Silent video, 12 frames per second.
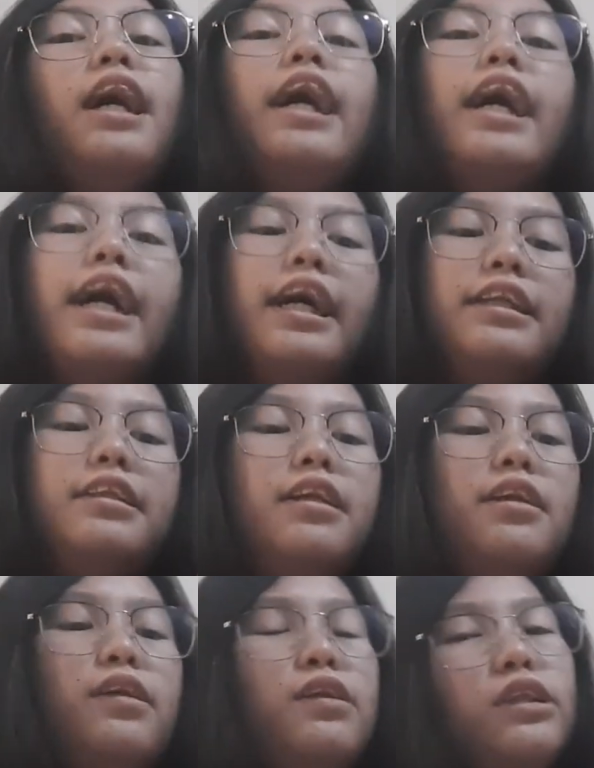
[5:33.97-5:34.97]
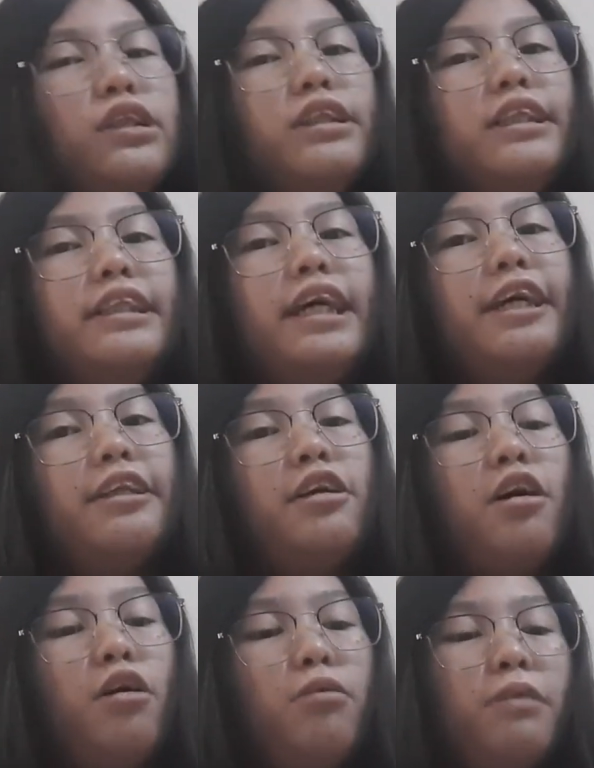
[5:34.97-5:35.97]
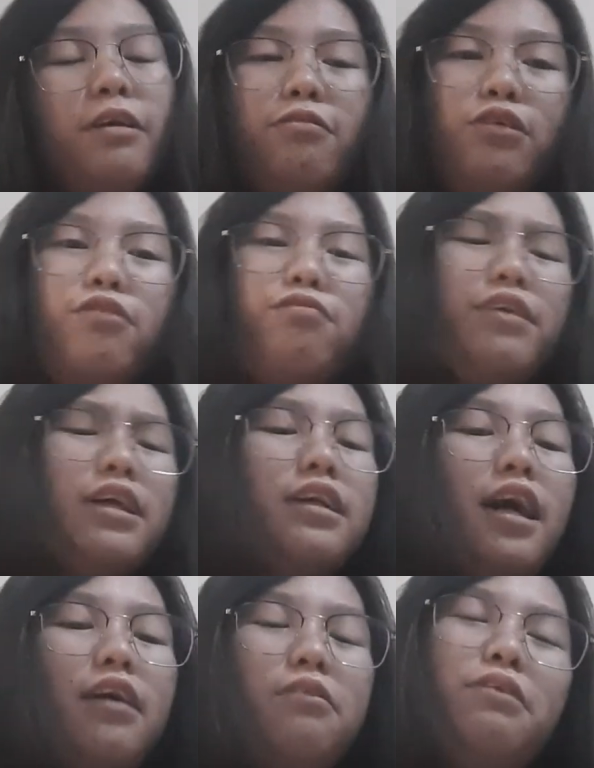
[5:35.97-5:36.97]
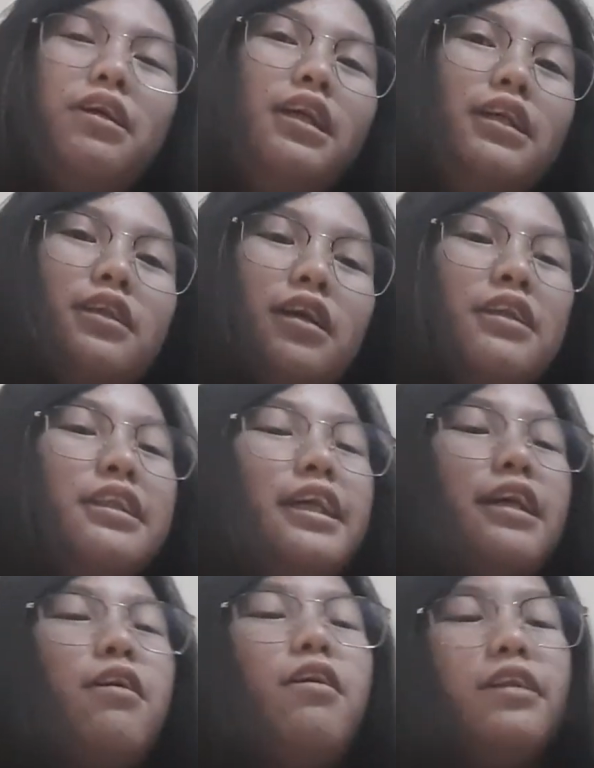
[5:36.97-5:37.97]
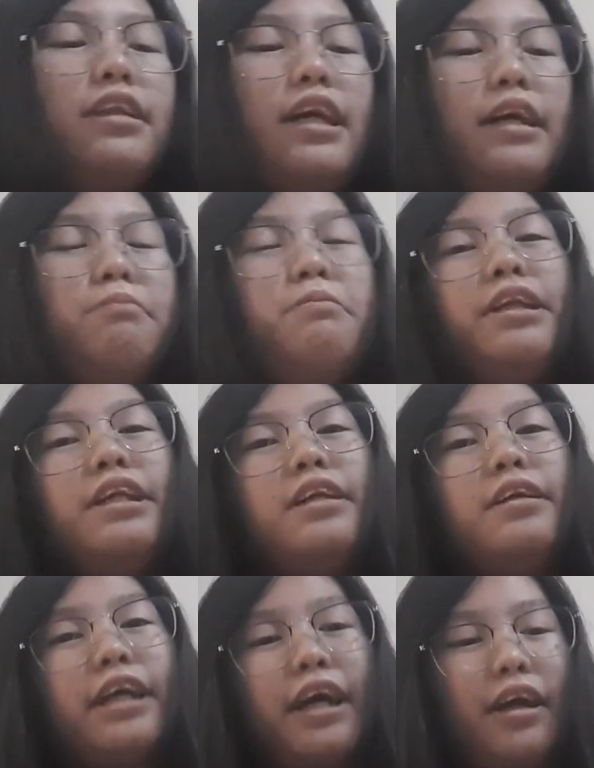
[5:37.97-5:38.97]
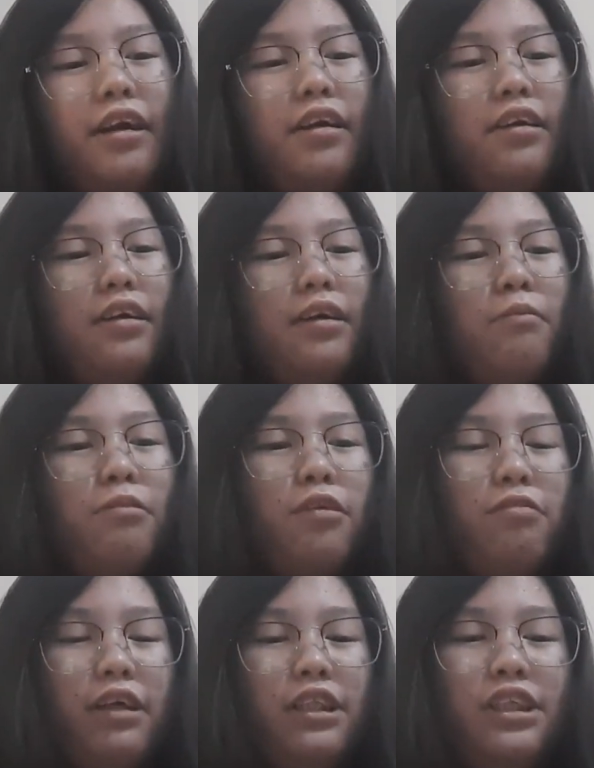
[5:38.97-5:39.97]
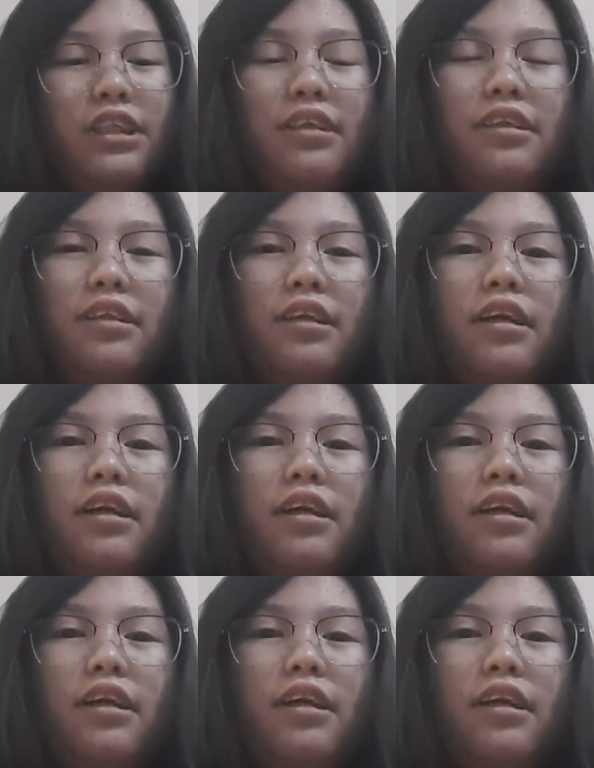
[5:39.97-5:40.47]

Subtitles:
And you should stay at home if you feel unwell and contact hotline medical care professional.